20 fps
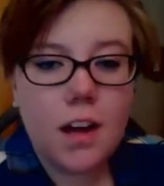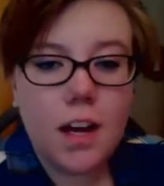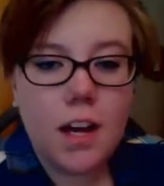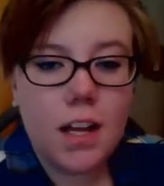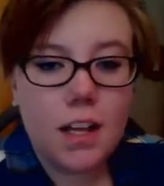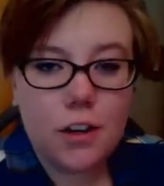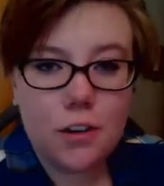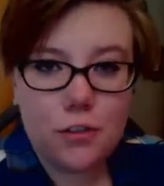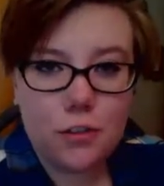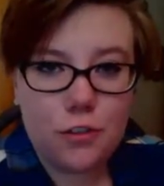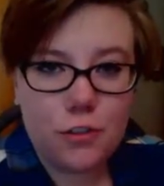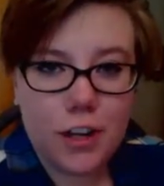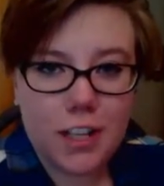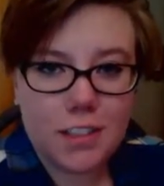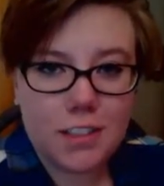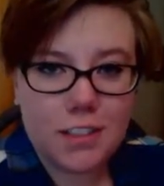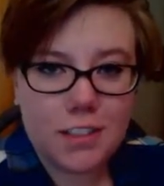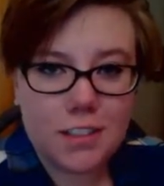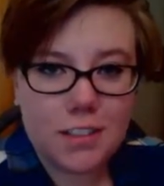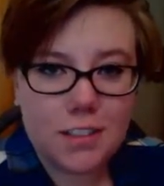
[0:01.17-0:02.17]
Hello
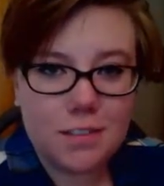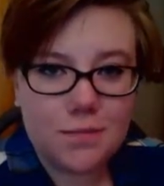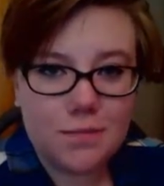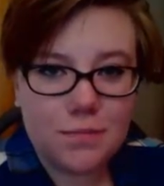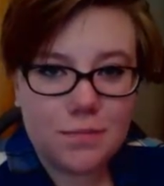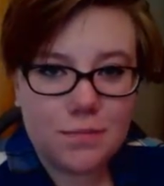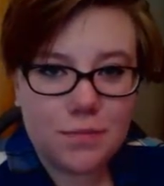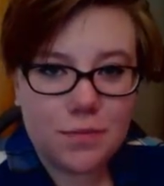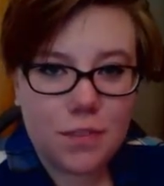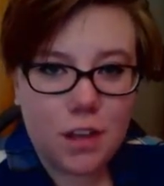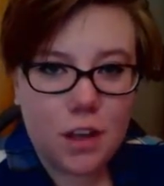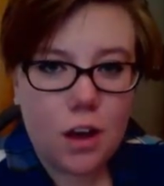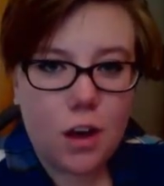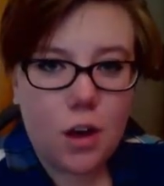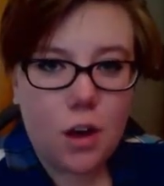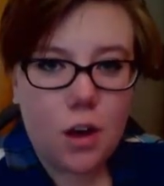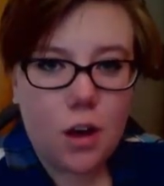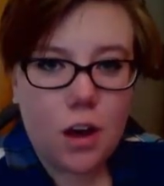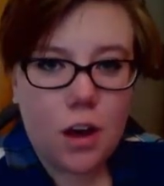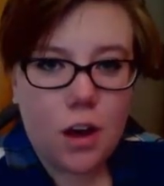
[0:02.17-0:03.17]
friends,
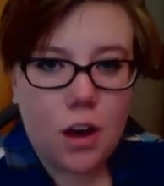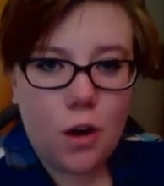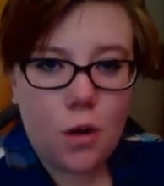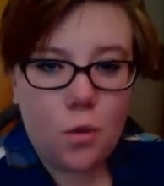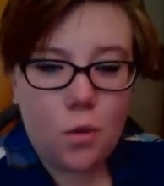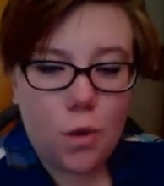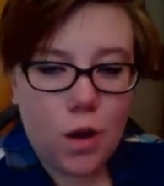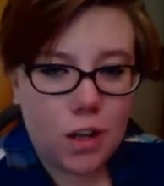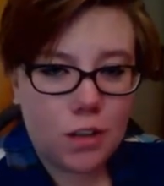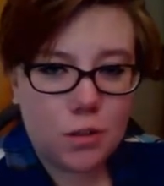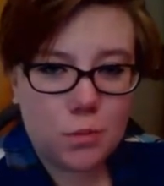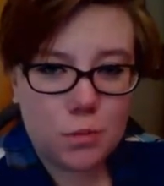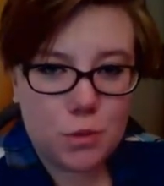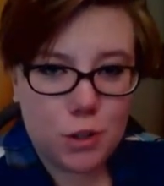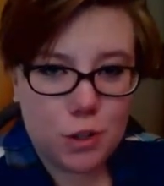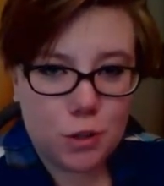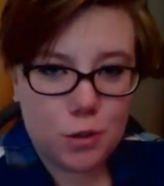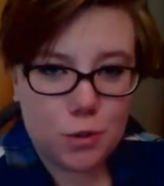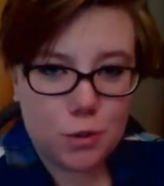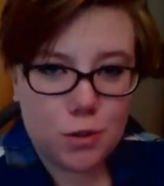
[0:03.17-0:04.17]
welcome
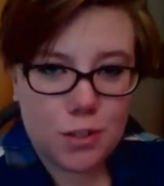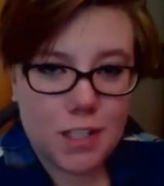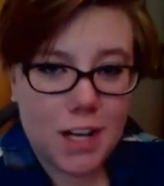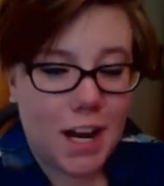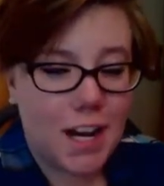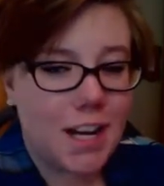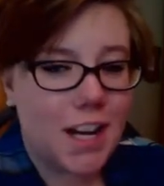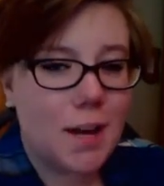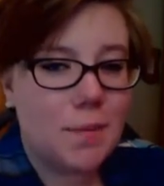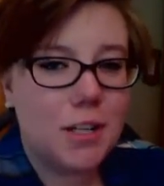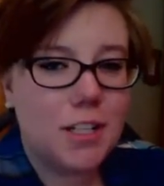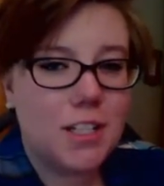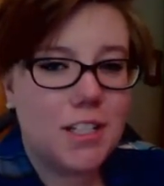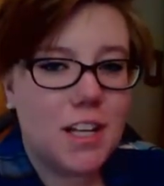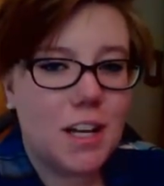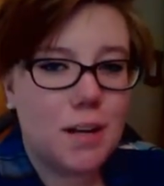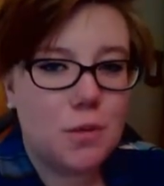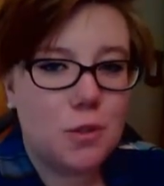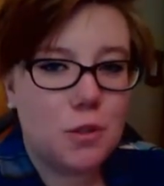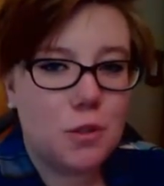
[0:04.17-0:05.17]
to Dynamic
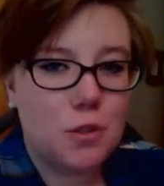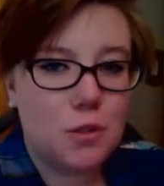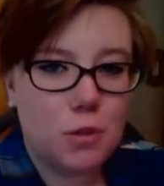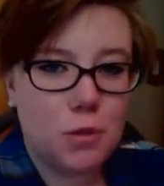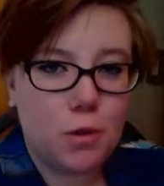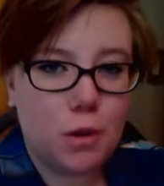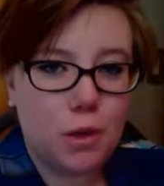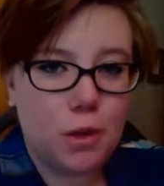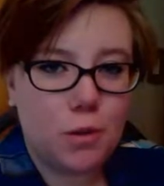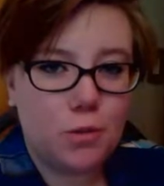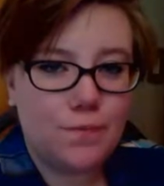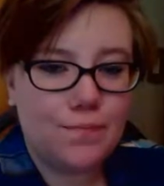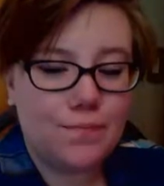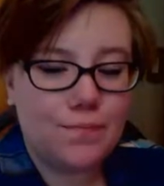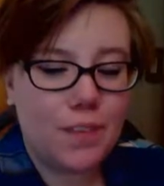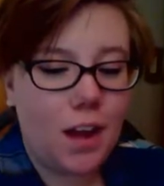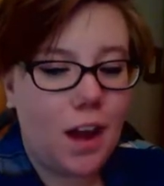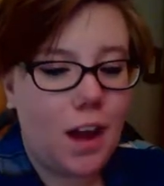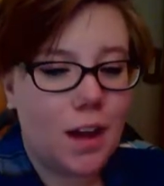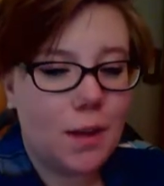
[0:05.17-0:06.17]
Damsel Duo.
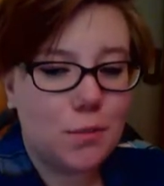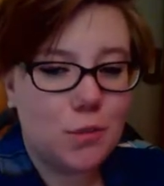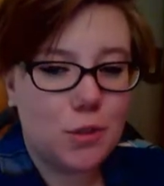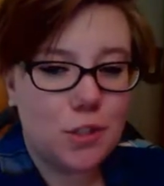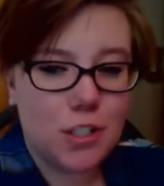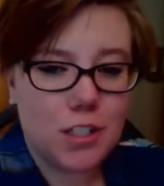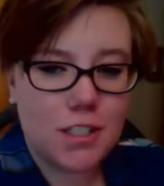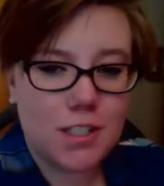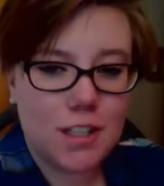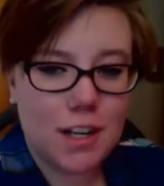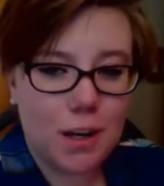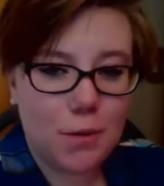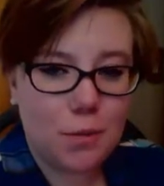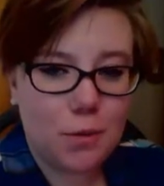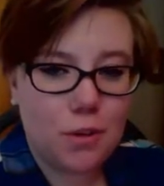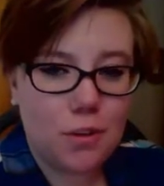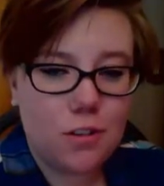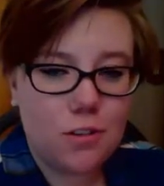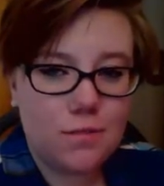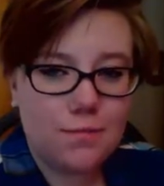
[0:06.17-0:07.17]
I'm Just
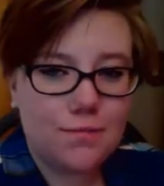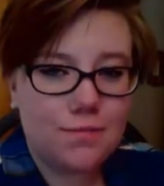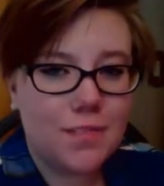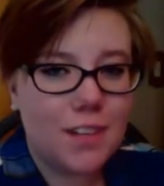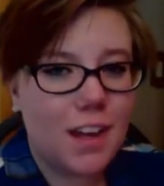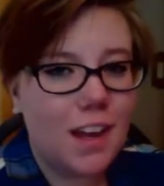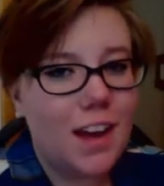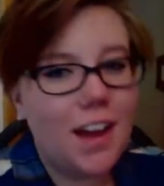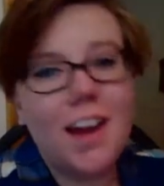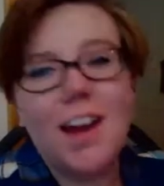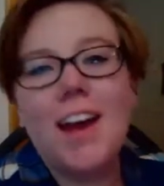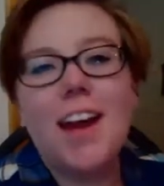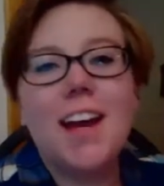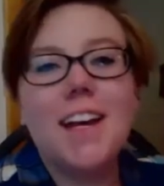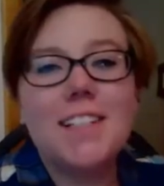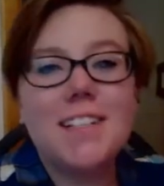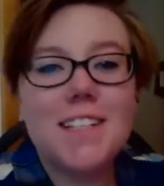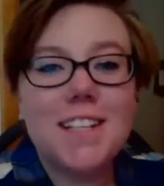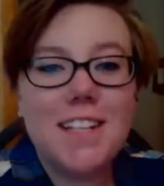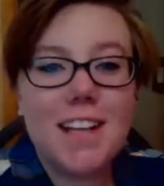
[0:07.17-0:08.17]
April,
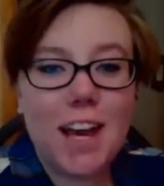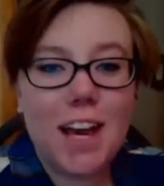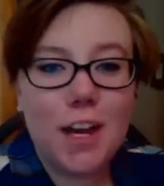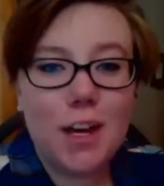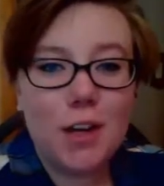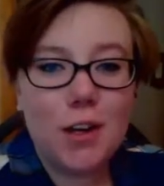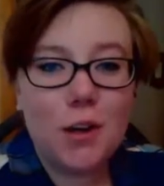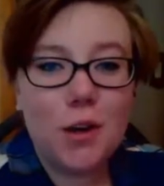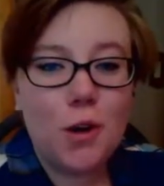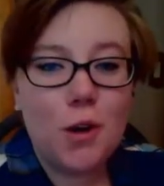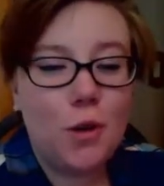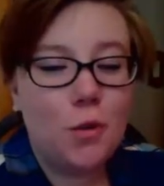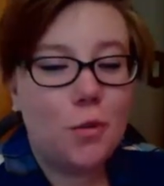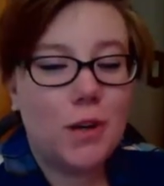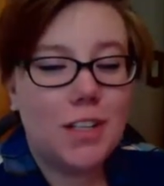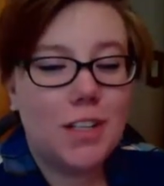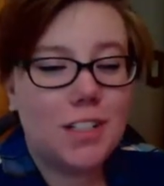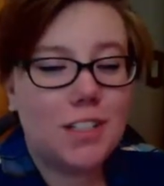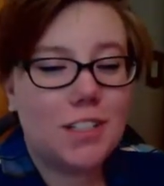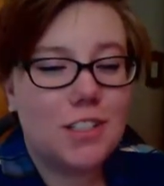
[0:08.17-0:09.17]
and today
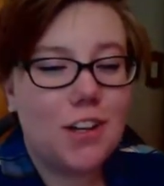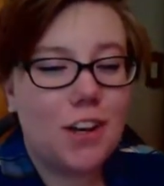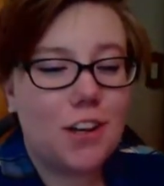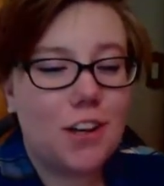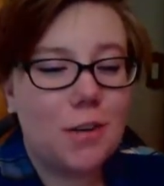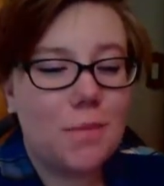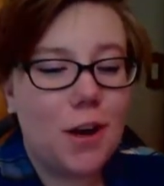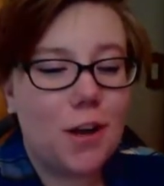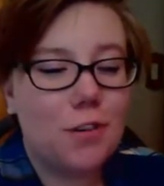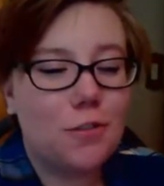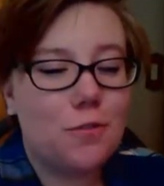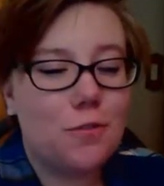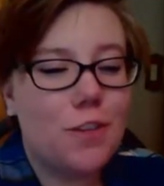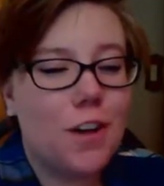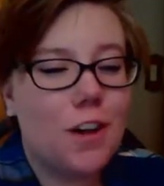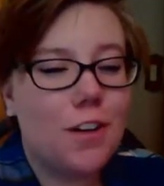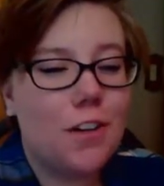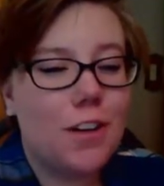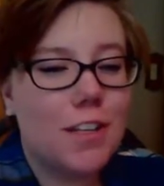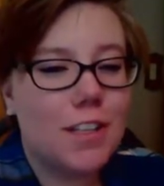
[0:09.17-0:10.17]
we get to talk about a
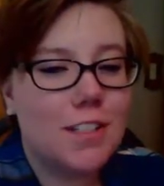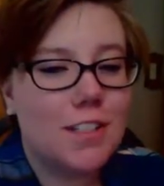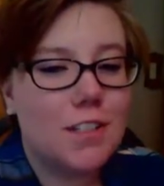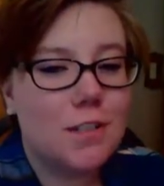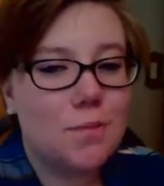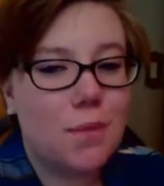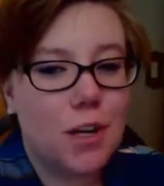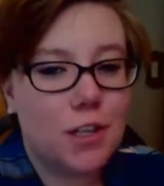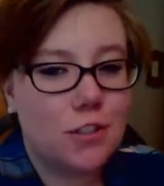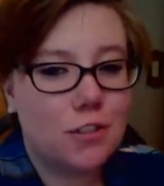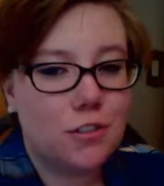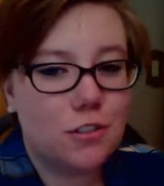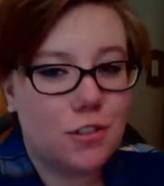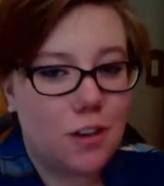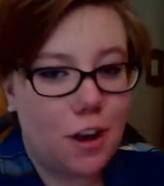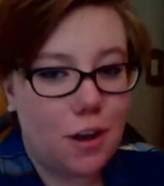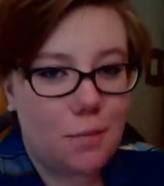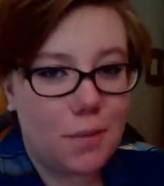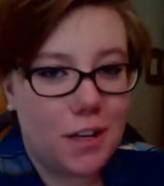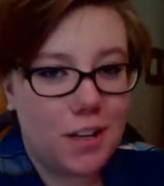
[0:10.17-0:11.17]
very special
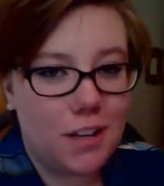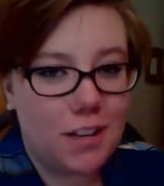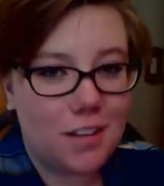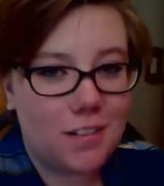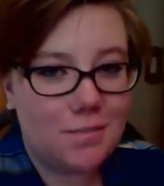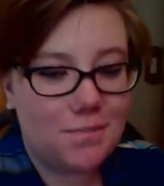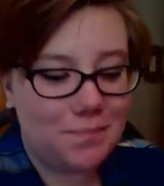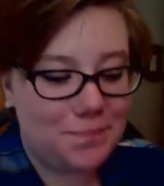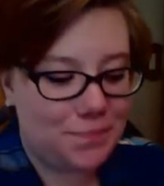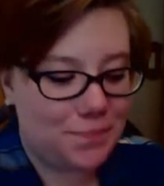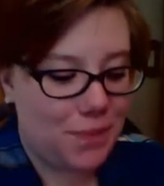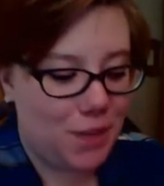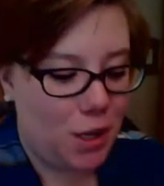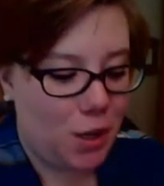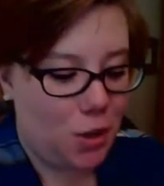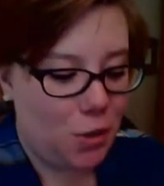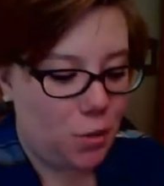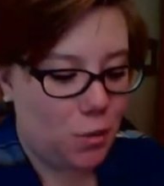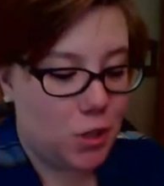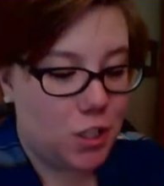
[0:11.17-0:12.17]
topic,
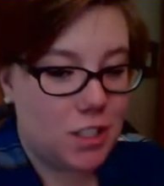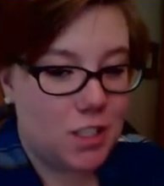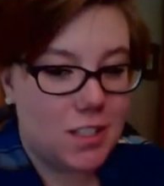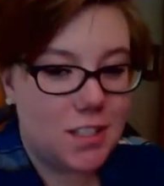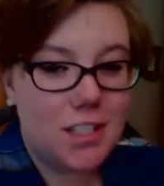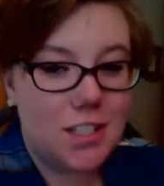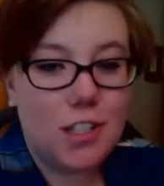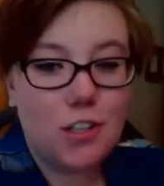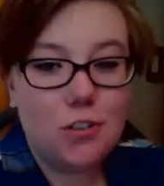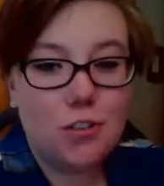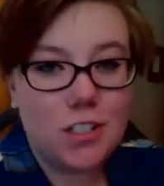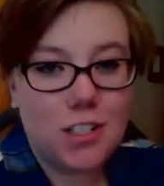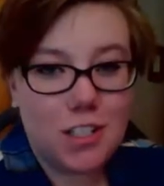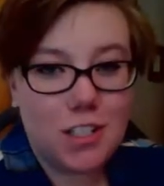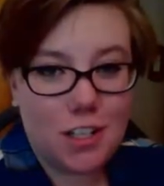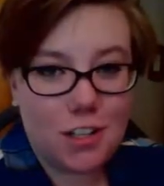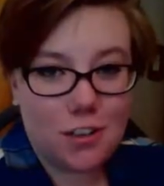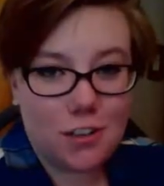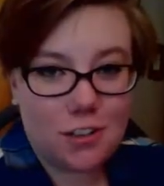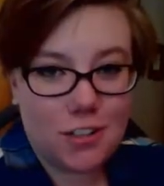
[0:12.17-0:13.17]
which is near and
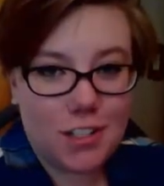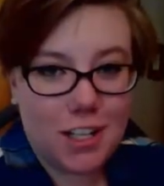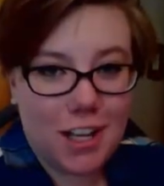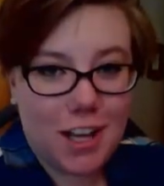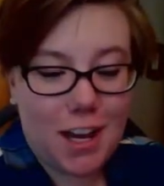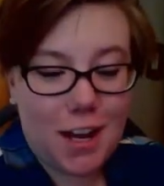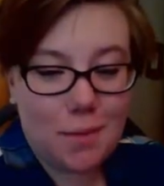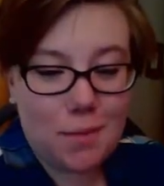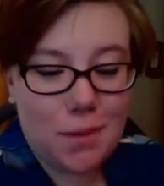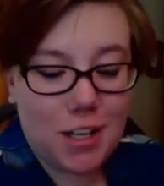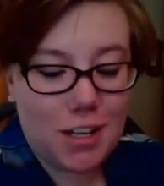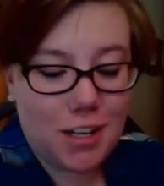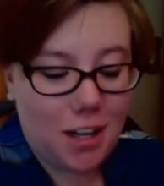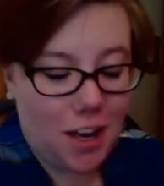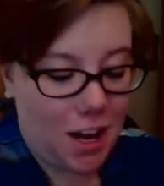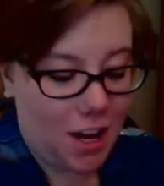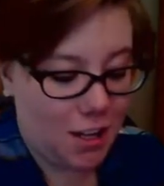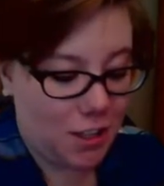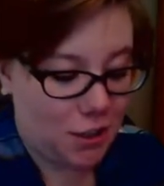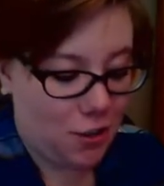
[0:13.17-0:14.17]
dear to Cammie and
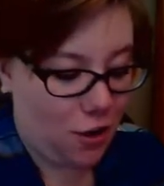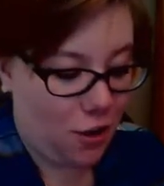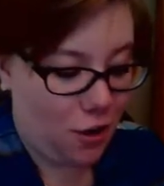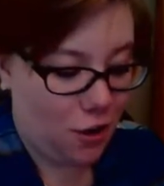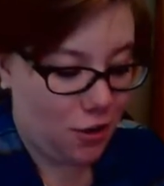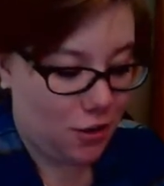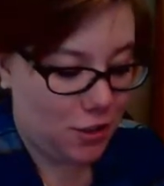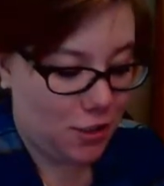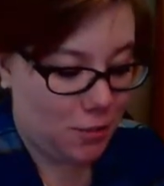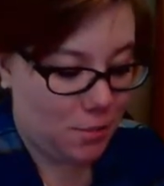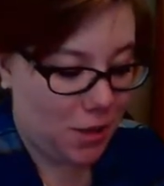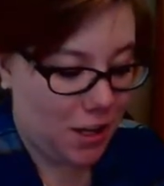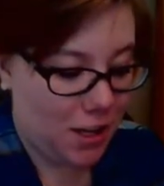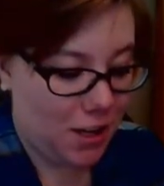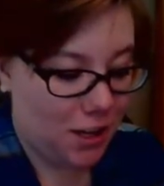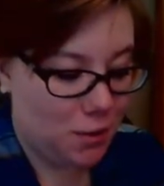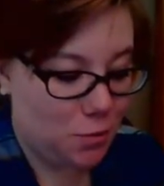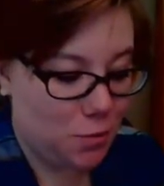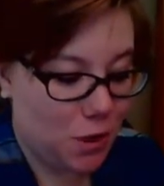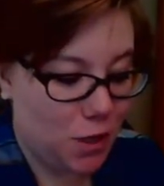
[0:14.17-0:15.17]
I's hearts
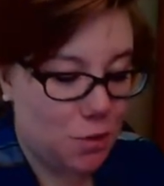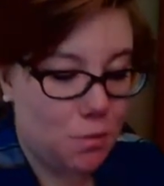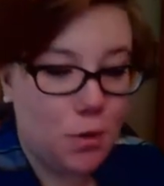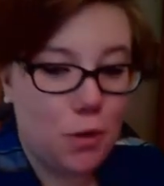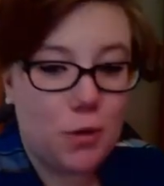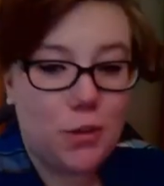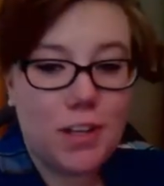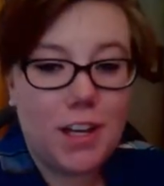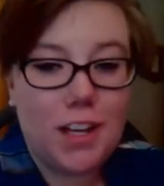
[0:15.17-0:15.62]
because we are both